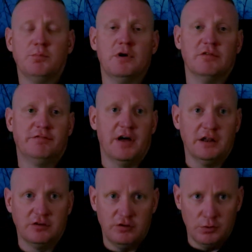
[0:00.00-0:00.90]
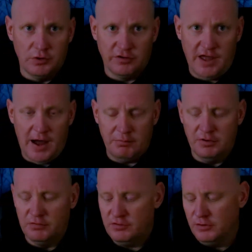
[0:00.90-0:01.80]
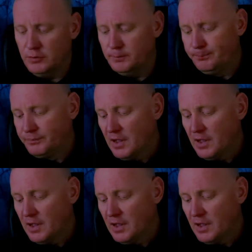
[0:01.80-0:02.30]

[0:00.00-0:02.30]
but fed it to his captives too.